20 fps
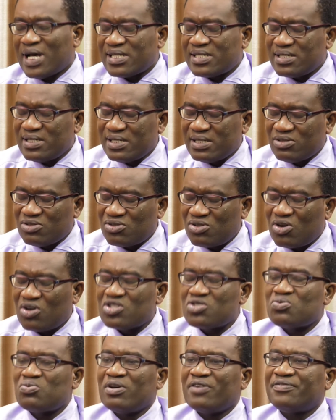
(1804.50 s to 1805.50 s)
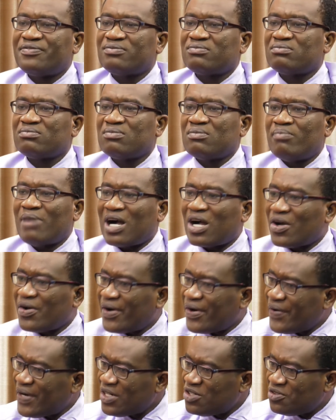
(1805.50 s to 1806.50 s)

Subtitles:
still in talks with Makerere